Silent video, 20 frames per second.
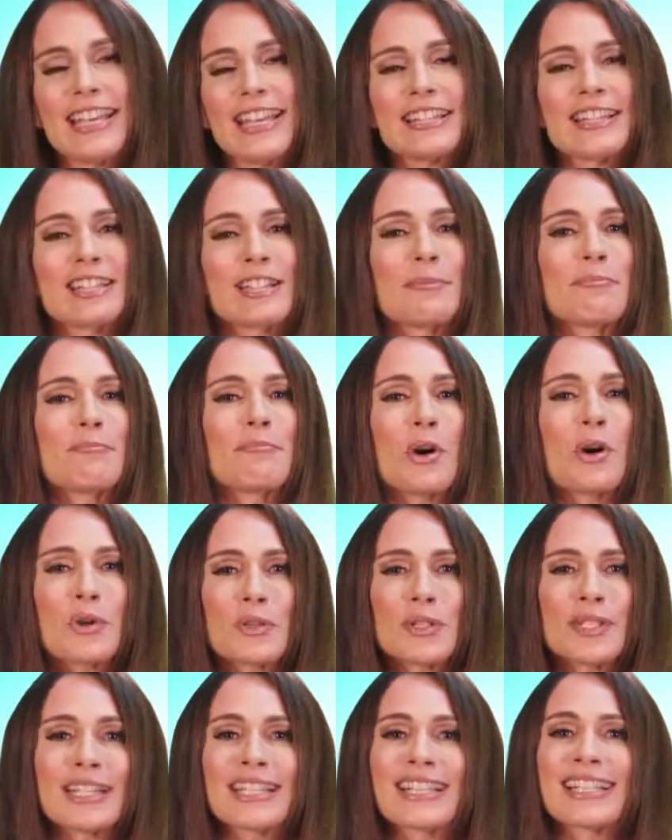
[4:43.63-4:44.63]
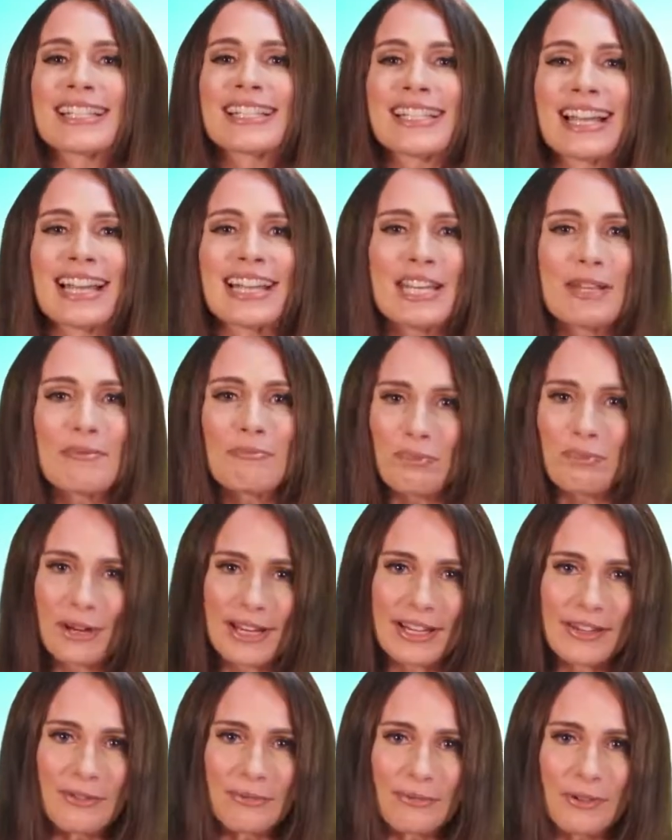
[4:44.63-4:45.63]
It's the most exciting
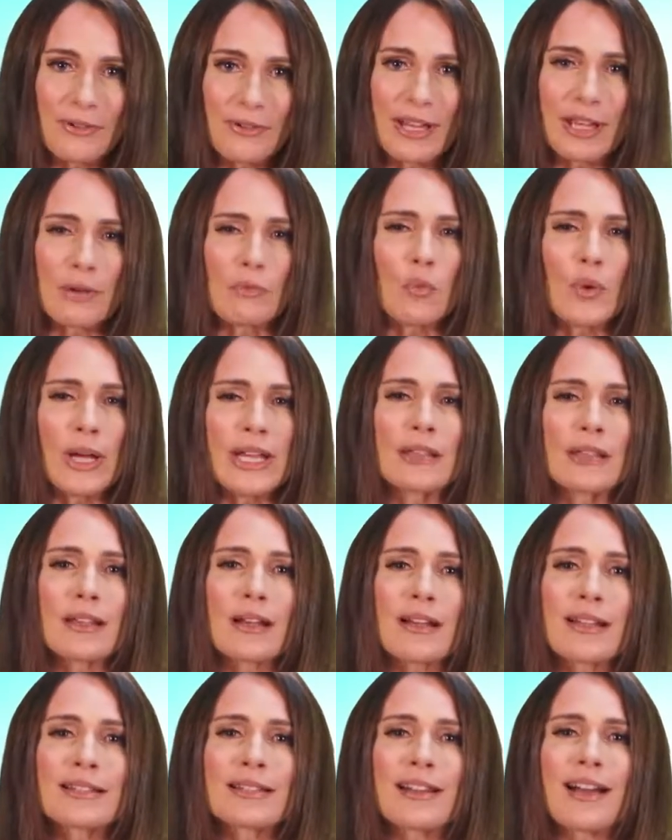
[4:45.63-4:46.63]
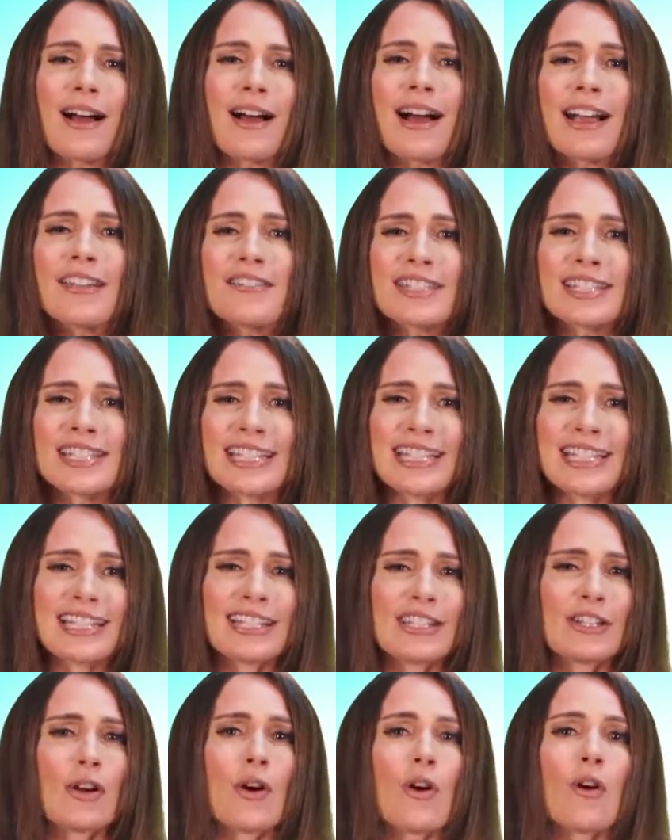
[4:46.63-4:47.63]
breakthrough in weight loss I've seen
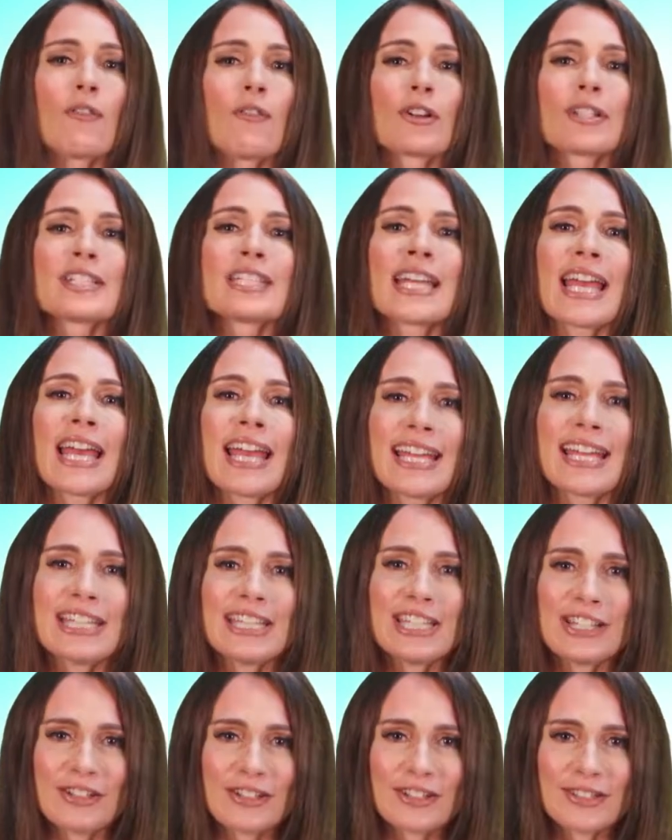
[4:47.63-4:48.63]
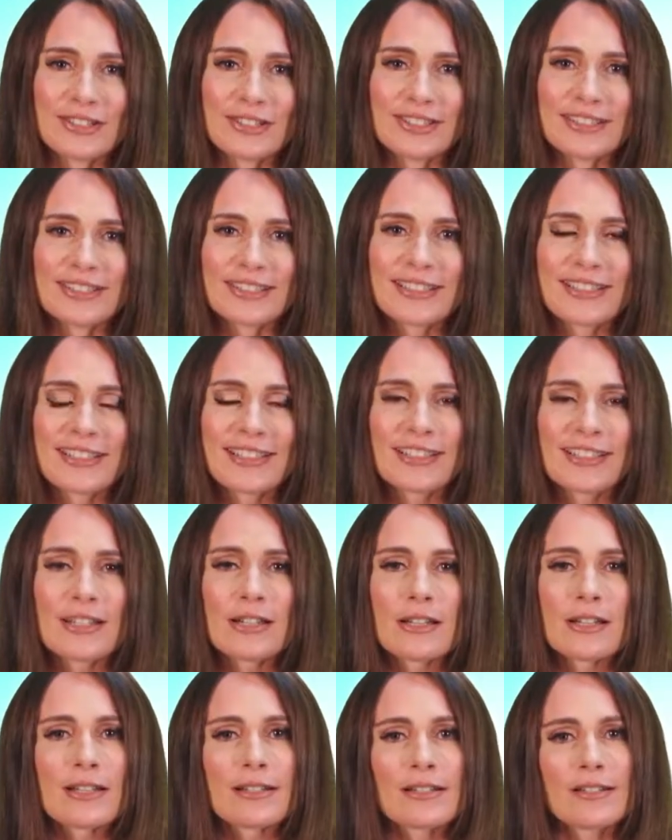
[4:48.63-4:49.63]
in over 10 years.
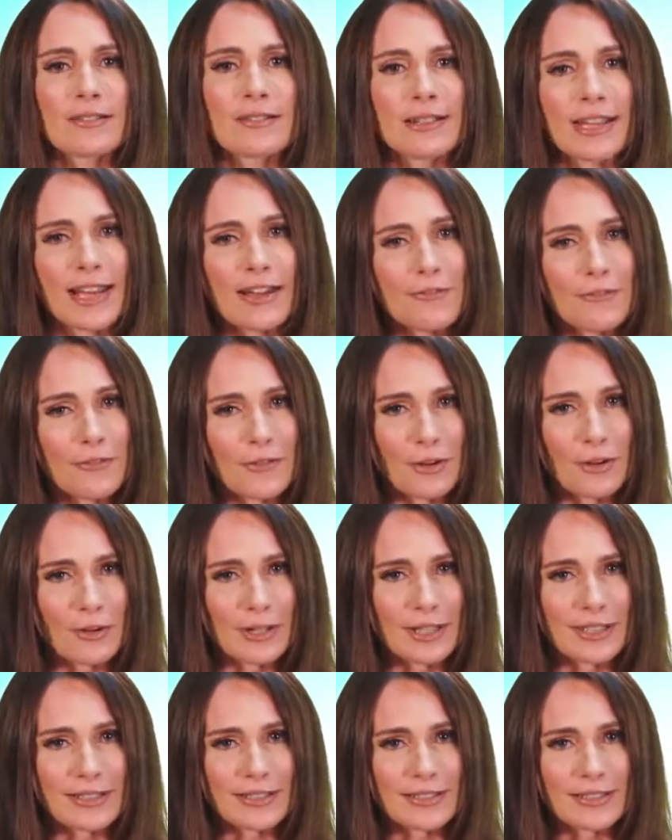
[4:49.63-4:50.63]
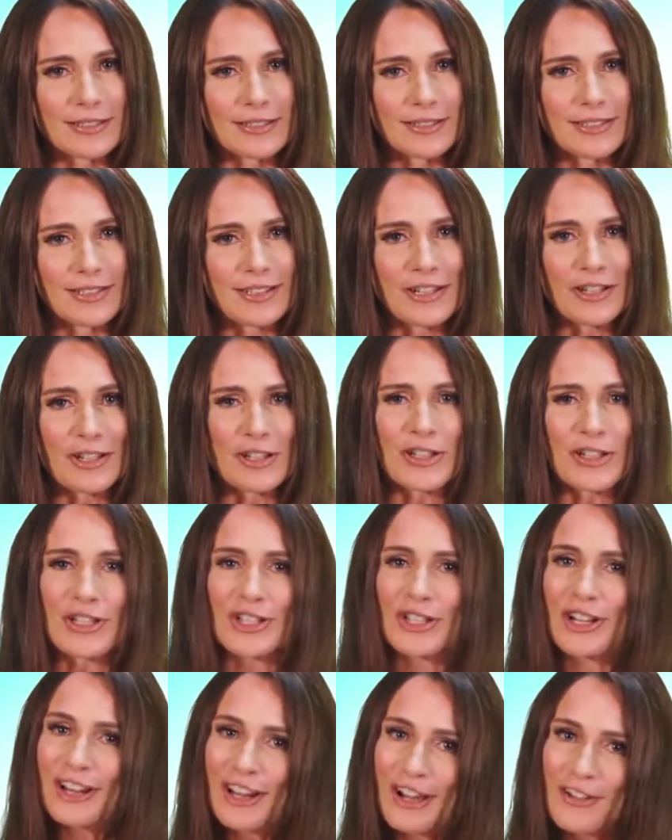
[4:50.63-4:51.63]
So get focused,
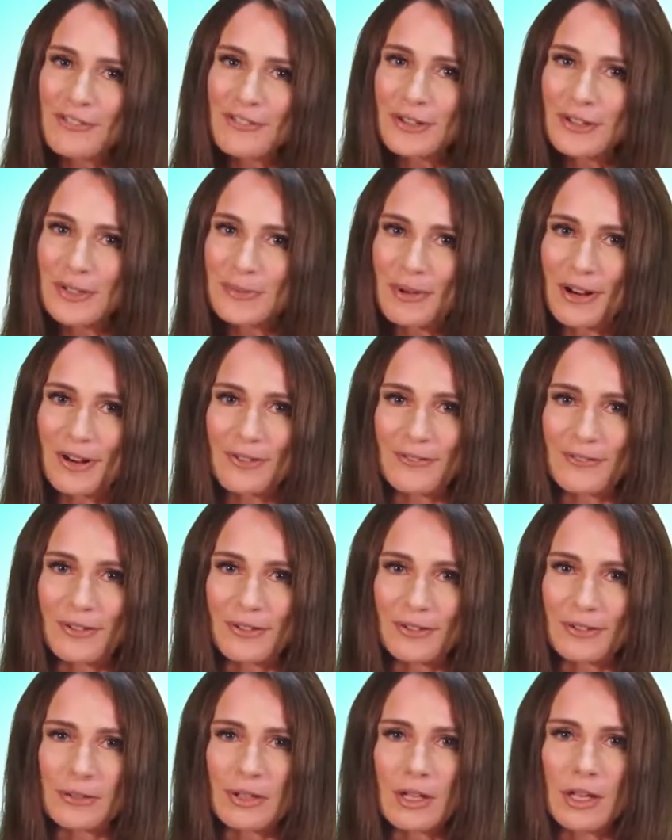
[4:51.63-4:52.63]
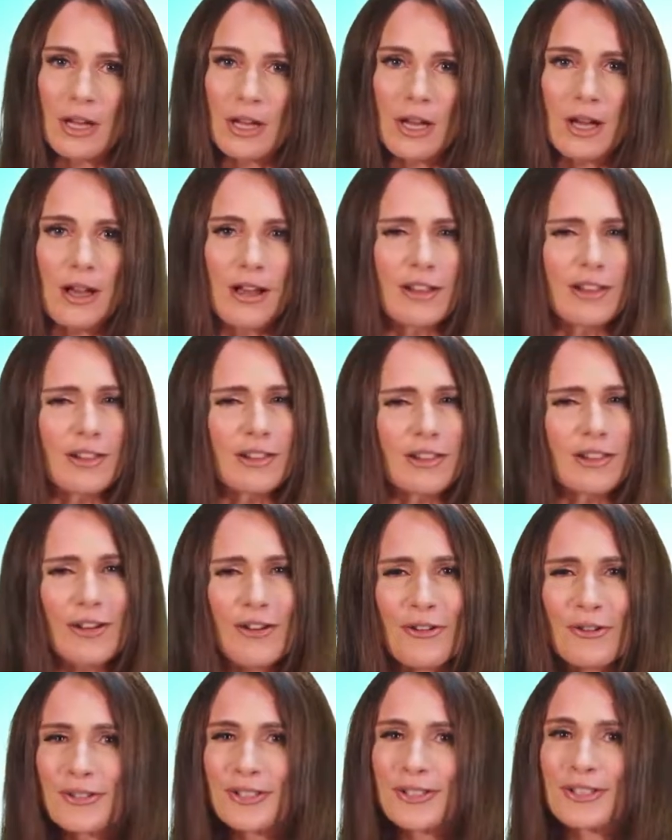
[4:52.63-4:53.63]
shut off your smartphone,
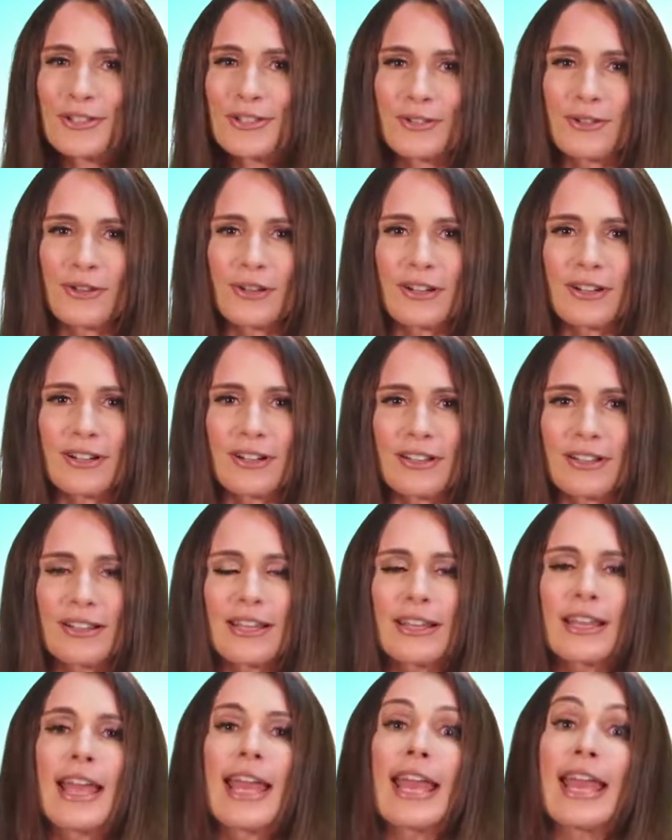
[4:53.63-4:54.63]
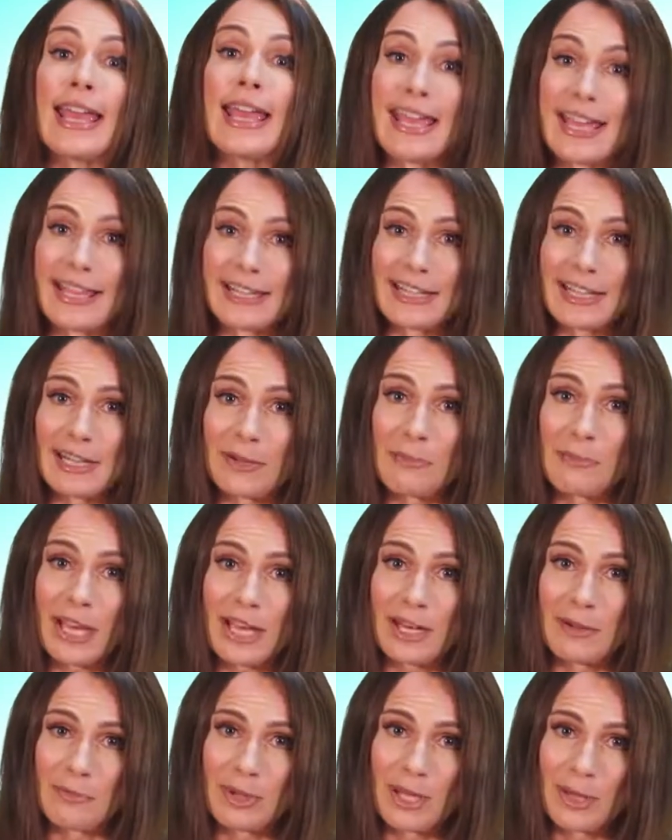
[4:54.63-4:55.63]
close the door, and get a
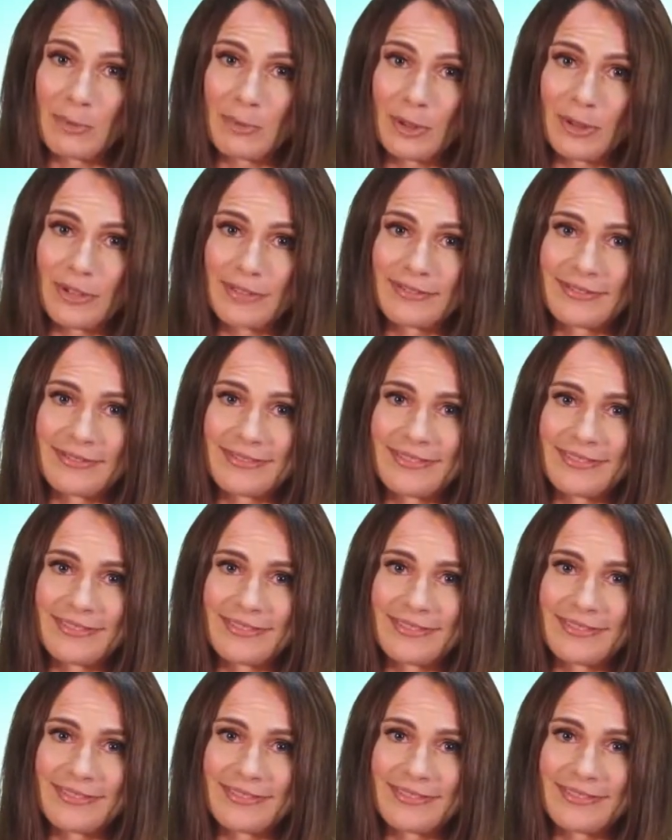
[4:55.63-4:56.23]
pen and paper.